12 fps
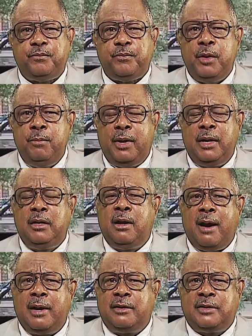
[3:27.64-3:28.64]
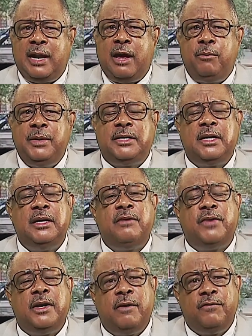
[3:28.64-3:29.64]
But God has allowed me to live
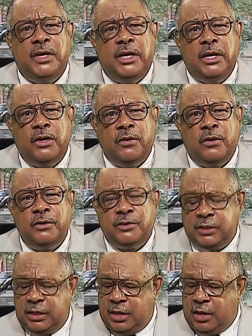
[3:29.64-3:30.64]
enough years